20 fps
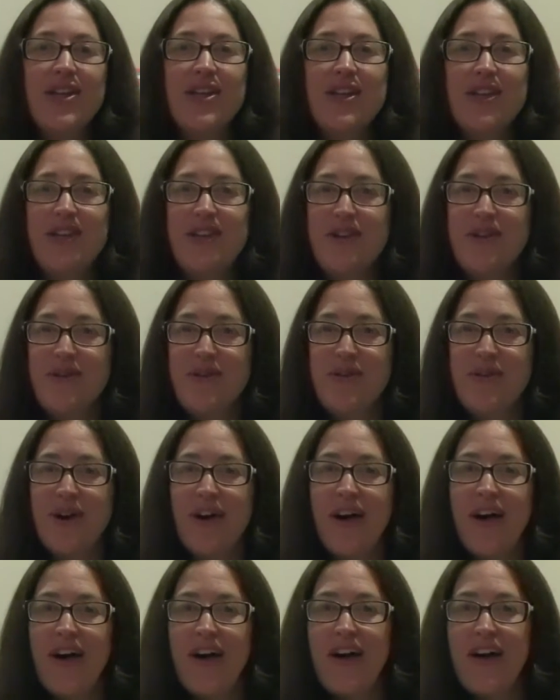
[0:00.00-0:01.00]
Q,
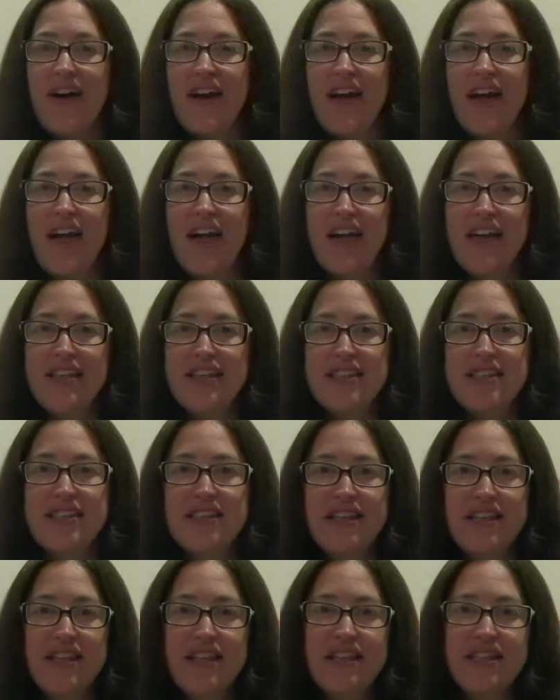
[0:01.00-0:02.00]
R,
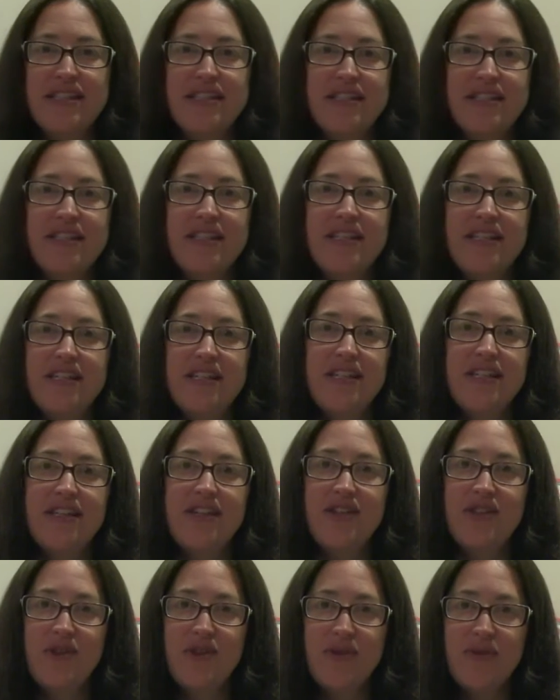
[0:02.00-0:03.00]
S,
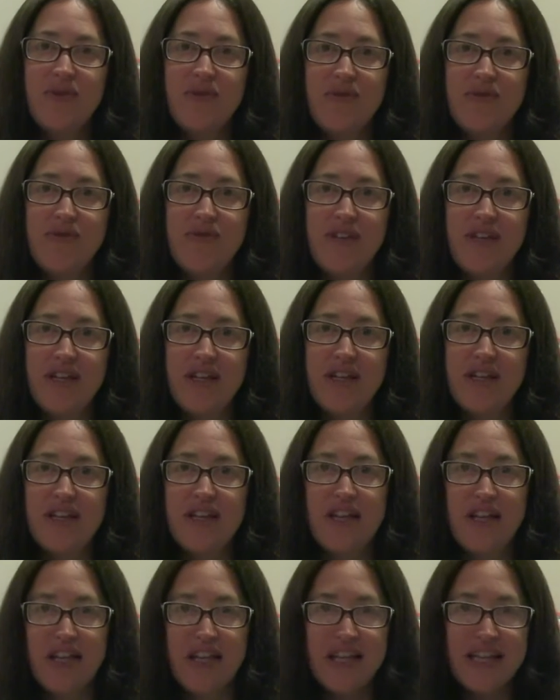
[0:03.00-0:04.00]
T, U,
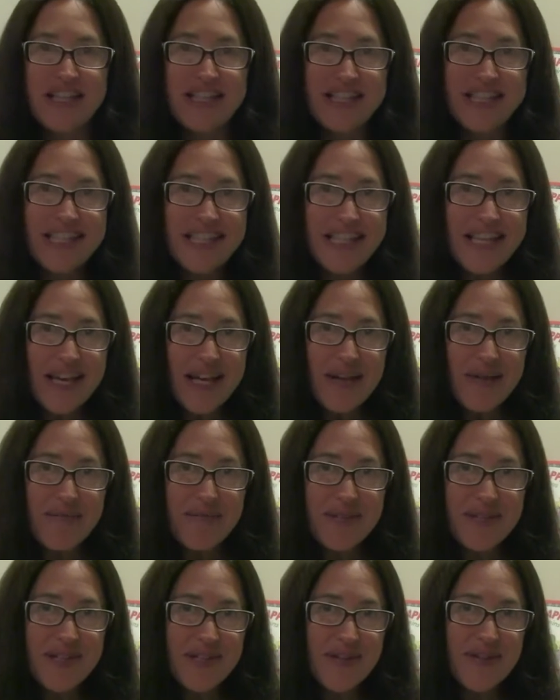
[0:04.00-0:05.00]
V,
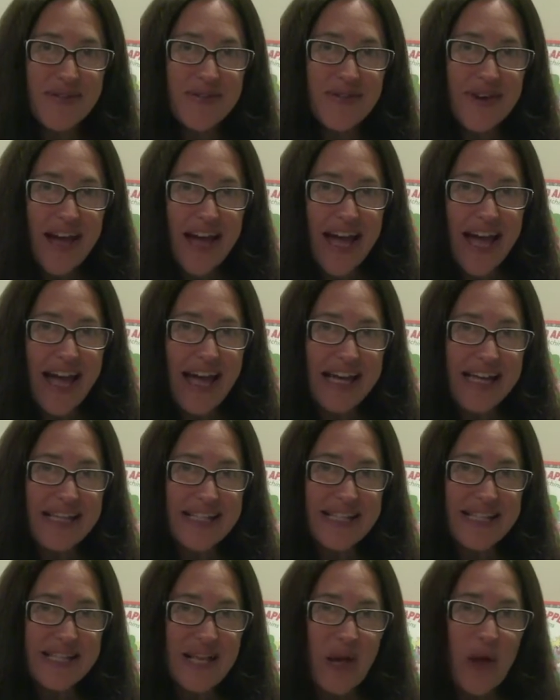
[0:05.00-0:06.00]
W,
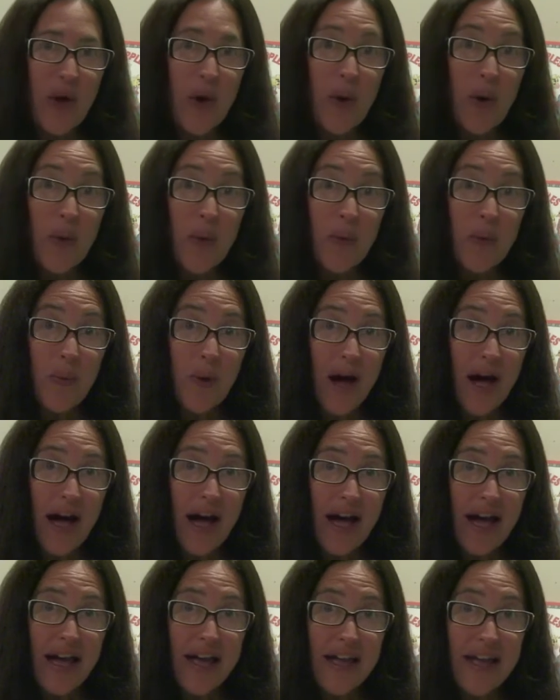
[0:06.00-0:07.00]
X,
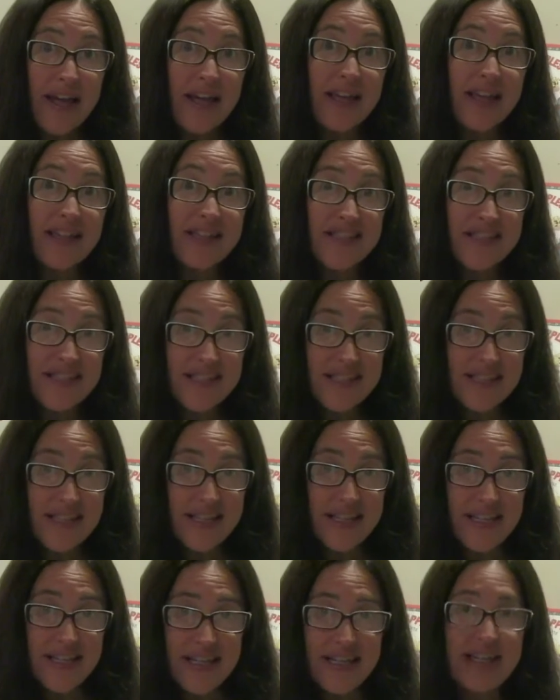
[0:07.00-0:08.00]
Y, and
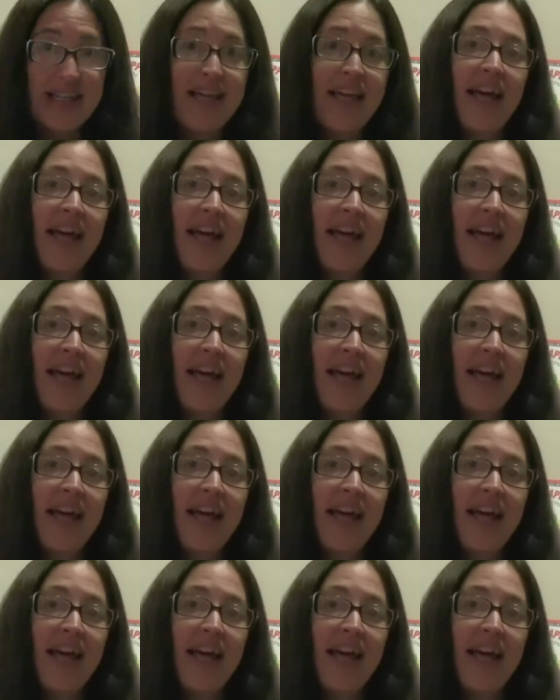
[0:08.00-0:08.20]
Z.